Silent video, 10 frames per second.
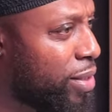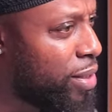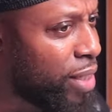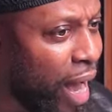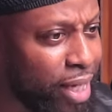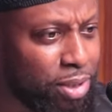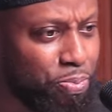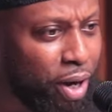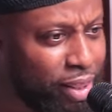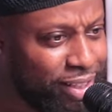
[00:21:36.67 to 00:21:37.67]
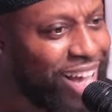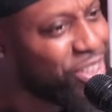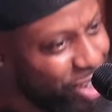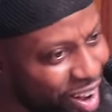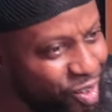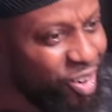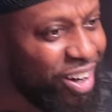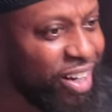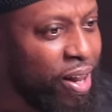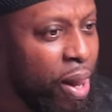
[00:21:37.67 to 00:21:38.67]
nice, brother. That's what I
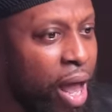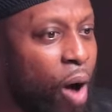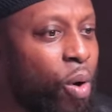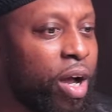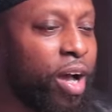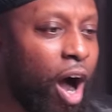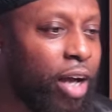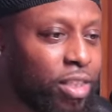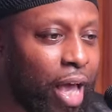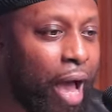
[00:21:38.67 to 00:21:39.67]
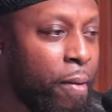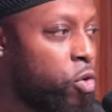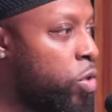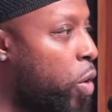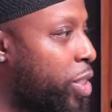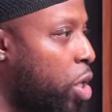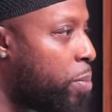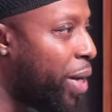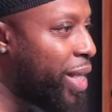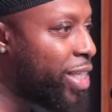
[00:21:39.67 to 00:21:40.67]
want. I want God to have, you know, we talk
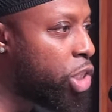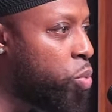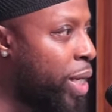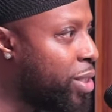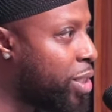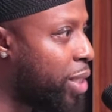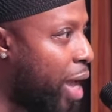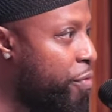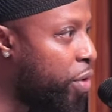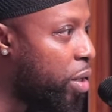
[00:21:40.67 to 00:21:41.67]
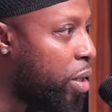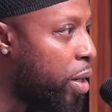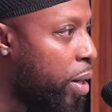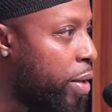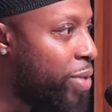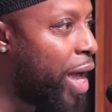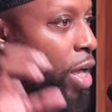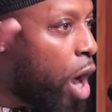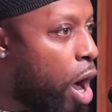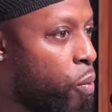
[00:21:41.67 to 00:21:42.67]
about that sweet savor that
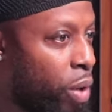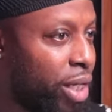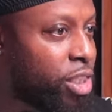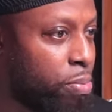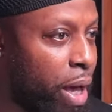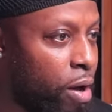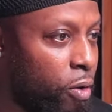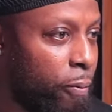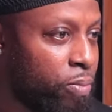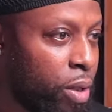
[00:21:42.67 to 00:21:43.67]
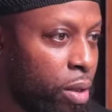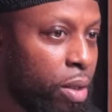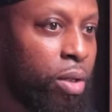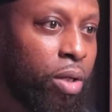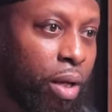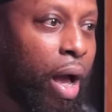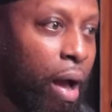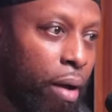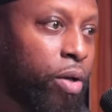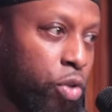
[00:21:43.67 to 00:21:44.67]
God want to smell.
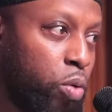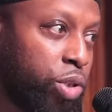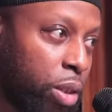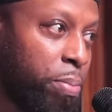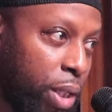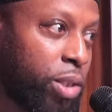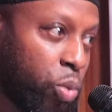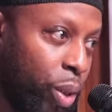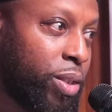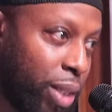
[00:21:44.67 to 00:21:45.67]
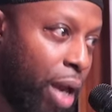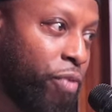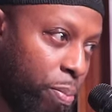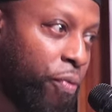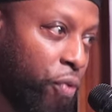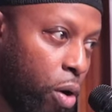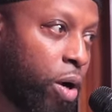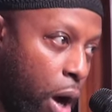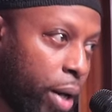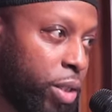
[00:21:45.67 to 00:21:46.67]
You should be a sweet savor before
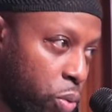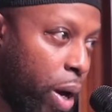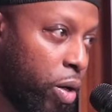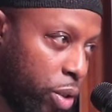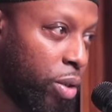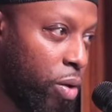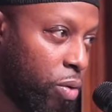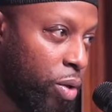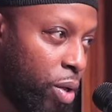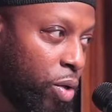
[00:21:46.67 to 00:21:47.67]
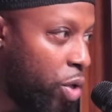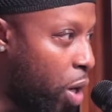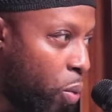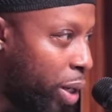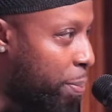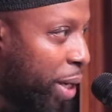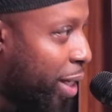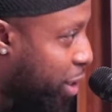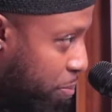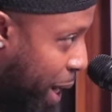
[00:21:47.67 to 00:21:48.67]
God as well, you know. You don't want to be
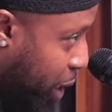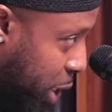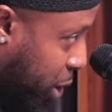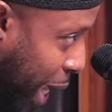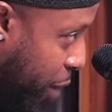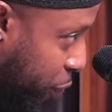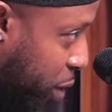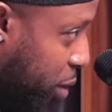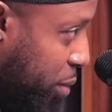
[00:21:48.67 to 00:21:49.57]
a smelly saver.